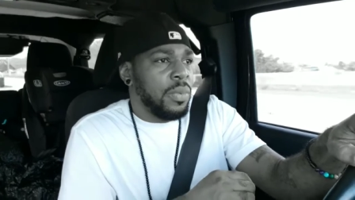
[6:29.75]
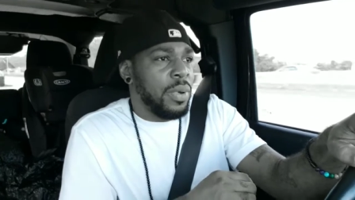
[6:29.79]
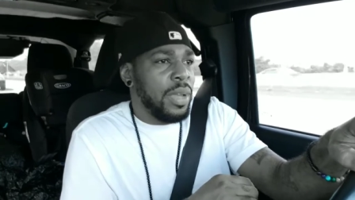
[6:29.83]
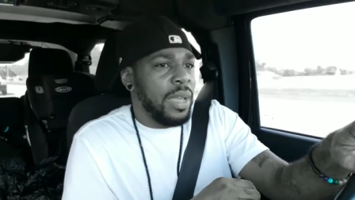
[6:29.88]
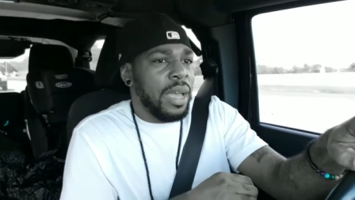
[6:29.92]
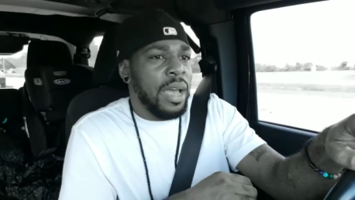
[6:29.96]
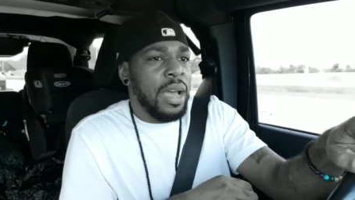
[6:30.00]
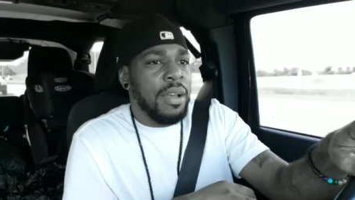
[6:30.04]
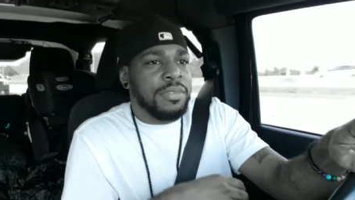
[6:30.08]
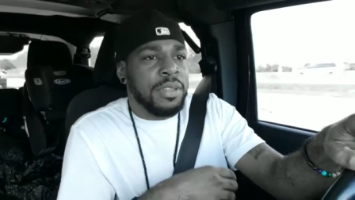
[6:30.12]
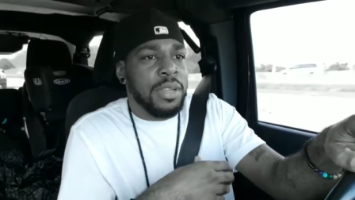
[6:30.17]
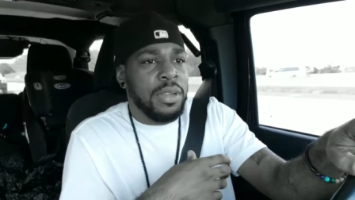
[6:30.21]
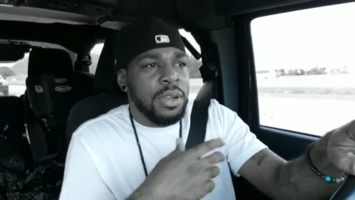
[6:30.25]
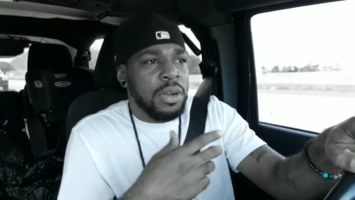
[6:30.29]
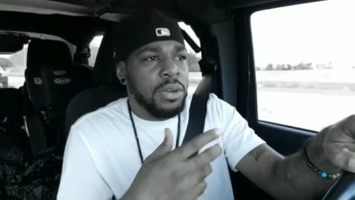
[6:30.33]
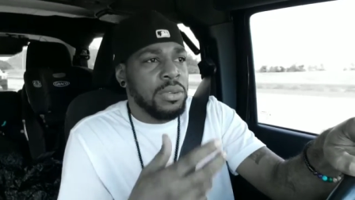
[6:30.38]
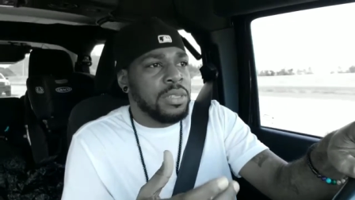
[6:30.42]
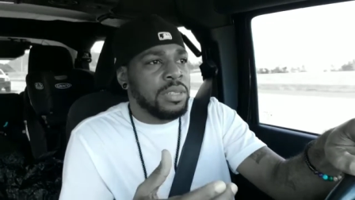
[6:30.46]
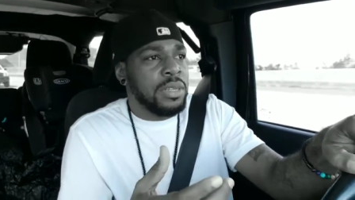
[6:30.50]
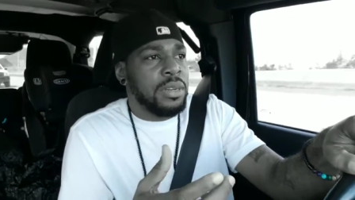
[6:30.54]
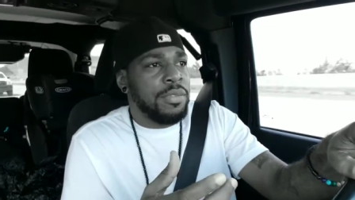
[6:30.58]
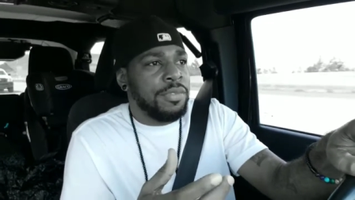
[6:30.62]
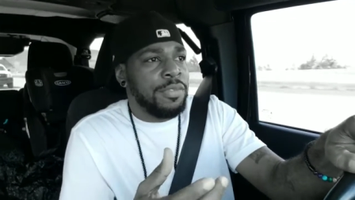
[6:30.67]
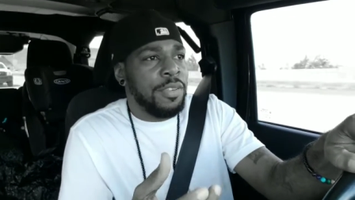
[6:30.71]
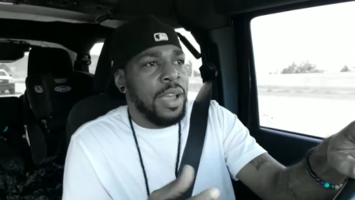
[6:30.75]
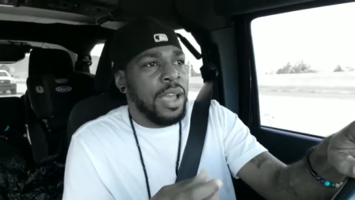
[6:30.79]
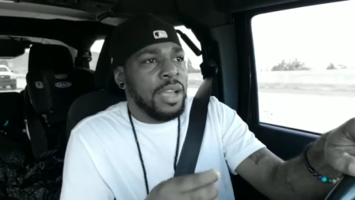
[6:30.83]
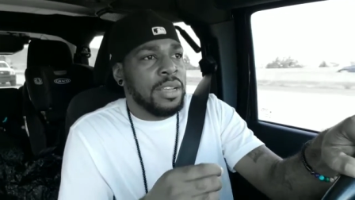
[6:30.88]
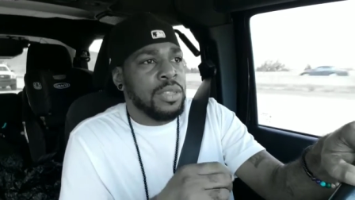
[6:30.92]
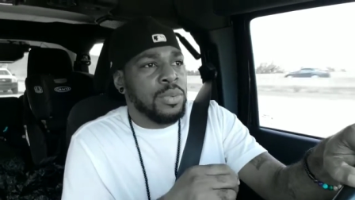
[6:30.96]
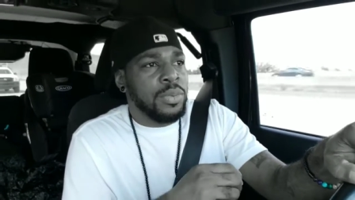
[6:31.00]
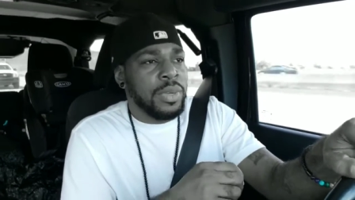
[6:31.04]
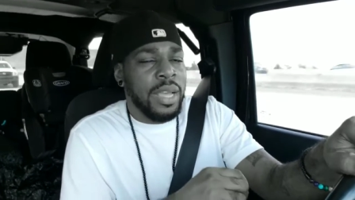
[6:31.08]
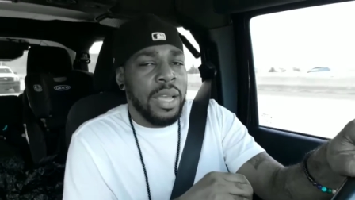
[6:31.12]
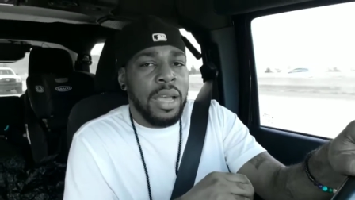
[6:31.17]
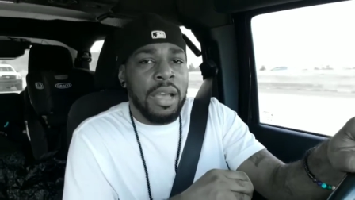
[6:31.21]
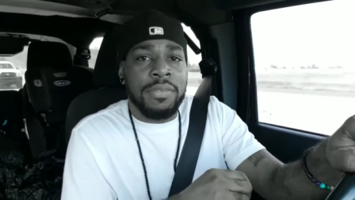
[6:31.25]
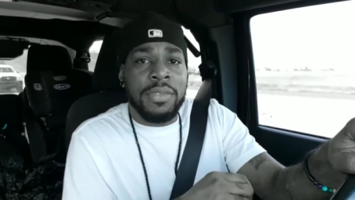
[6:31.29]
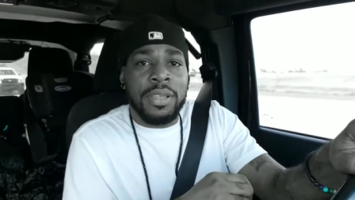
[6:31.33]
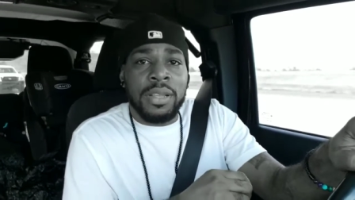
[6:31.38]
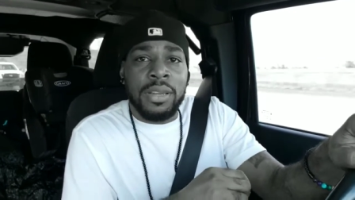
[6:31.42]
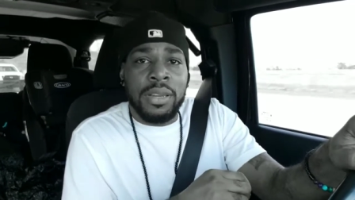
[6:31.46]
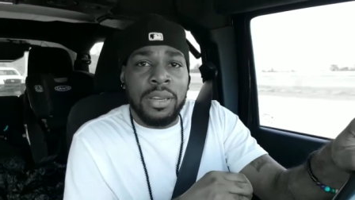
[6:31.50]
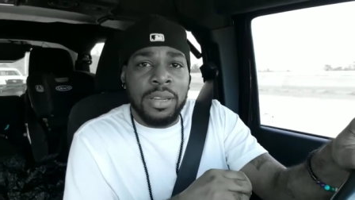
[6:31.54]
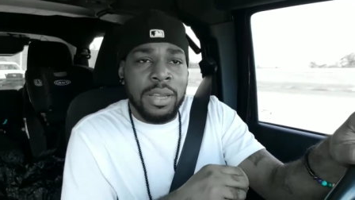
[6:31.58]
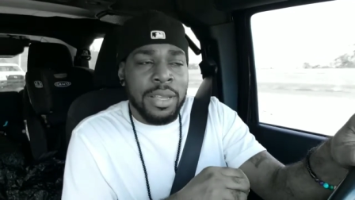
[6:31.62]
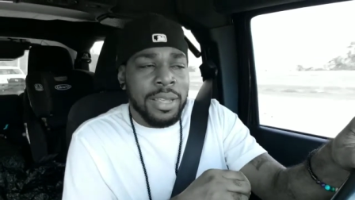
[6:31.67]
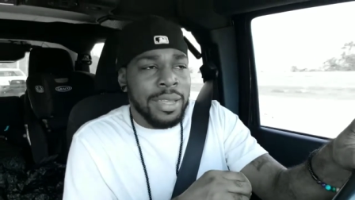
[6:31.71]
We have to go to the facts. We have
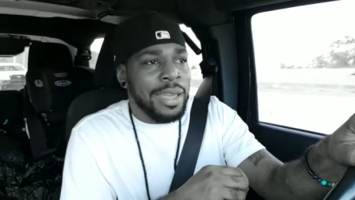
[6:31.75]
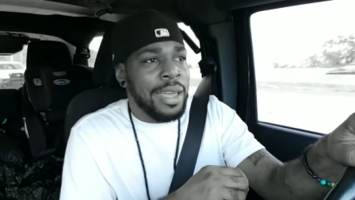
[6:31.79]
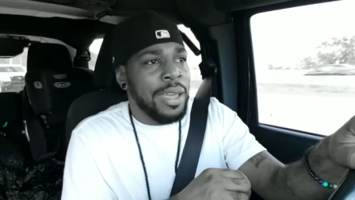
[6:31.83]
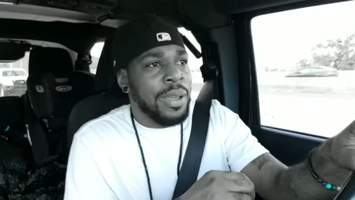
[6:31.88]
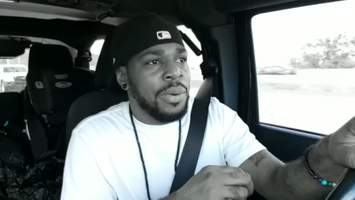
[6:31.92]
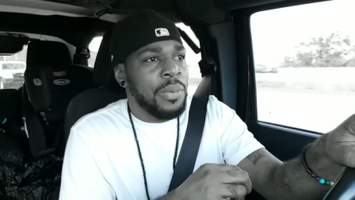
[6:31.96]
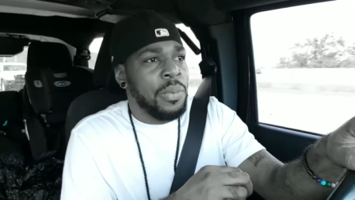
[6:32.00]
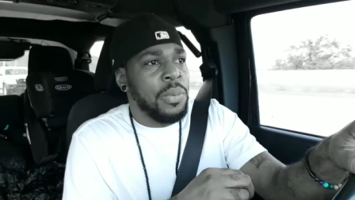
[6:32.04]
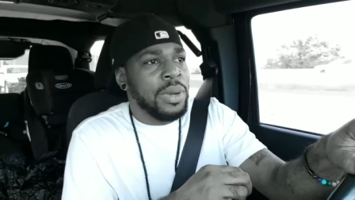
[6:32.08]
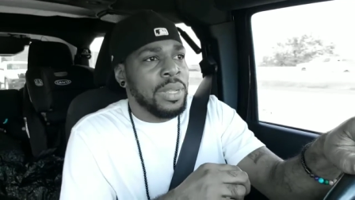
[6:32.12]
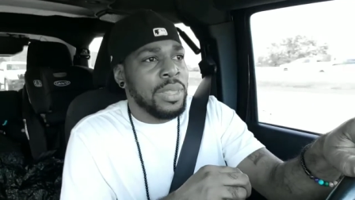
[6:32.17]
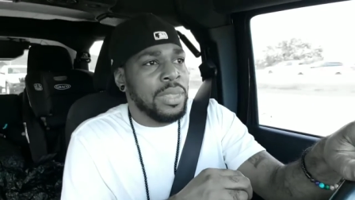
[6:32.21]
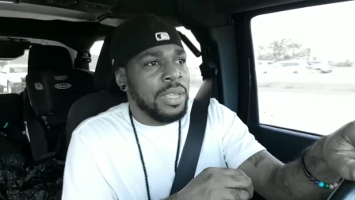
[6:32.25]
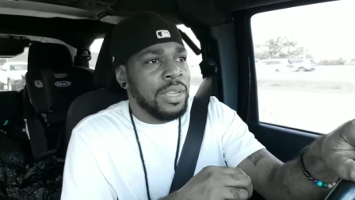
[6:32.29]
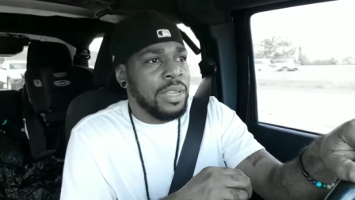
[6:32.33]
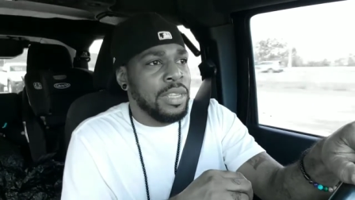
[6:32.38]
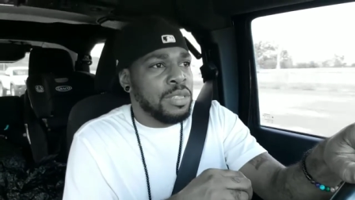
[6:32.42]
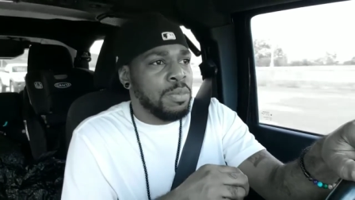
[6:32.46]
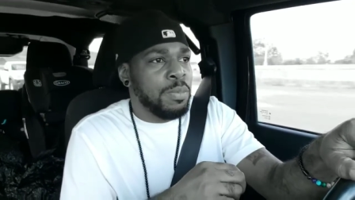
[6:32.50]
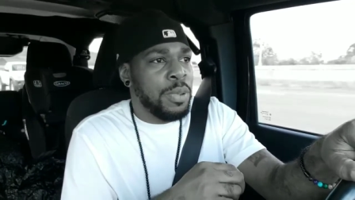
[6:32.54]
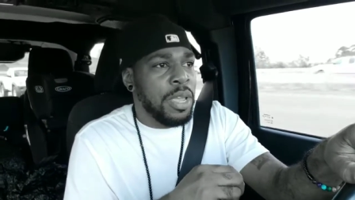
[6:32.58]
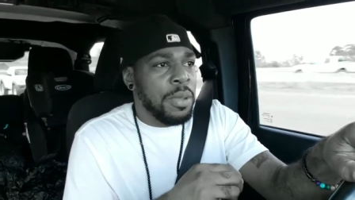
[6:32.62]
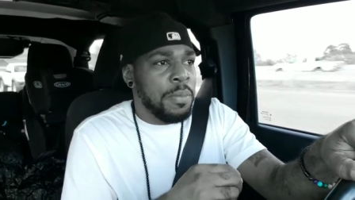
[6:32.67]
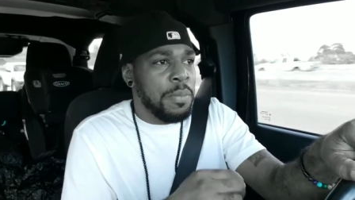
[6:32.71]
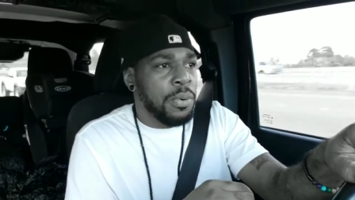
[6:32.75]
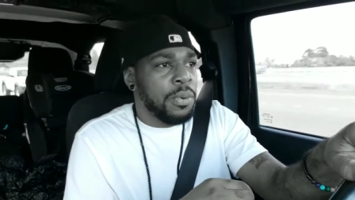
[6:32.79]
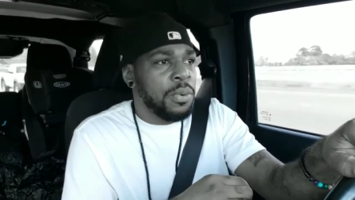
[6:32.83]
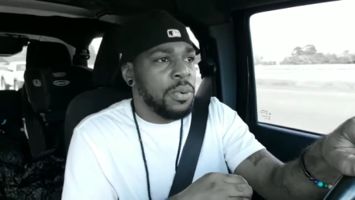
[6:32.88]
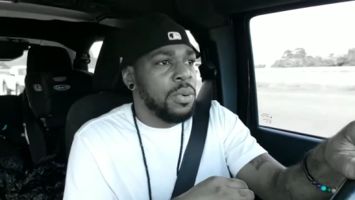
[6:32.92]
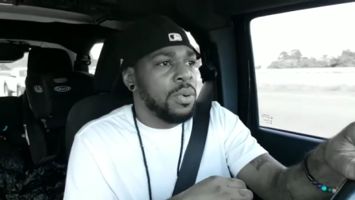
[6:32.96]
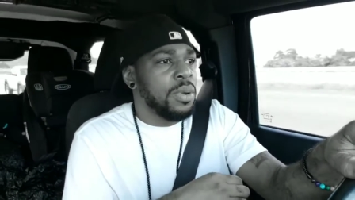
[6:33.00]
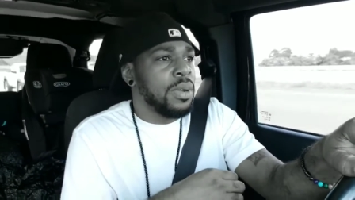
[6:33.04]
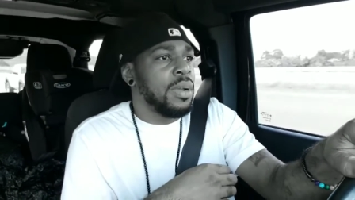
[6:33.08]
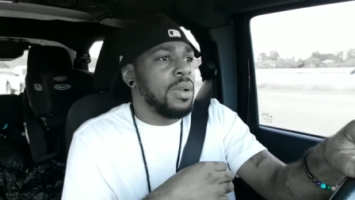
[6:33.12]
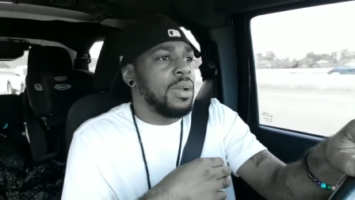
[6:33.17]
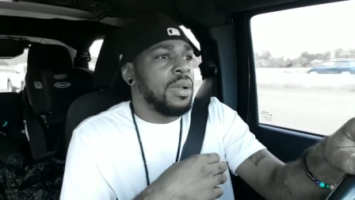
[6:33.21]
to look at what these people